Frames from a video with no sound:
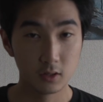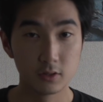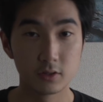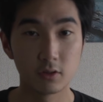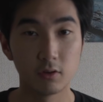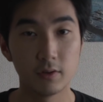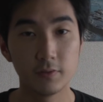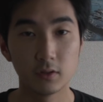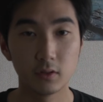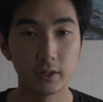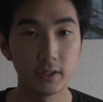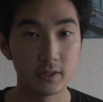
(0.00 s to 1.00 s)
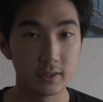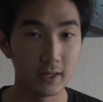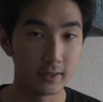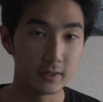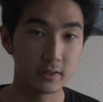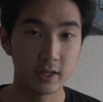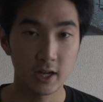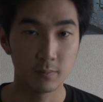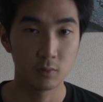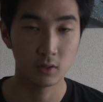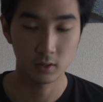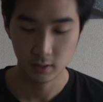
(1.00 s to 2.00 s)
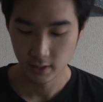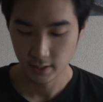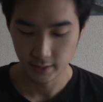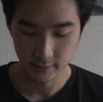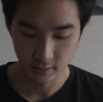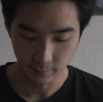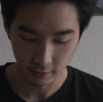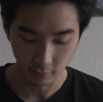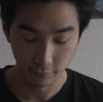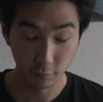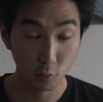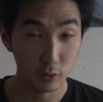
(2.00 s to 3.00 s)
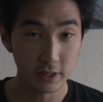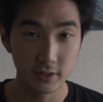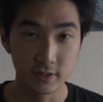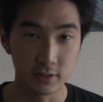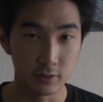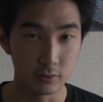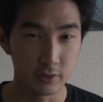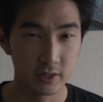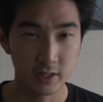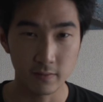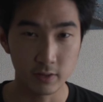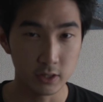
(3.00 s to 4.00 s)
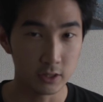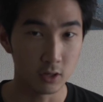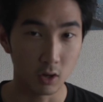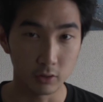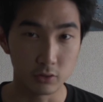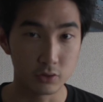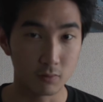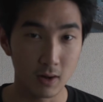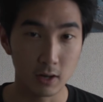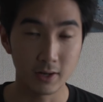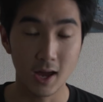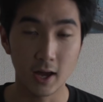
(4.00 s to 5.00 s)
So if you're looking to get this camera, it's about $40 to $70 around.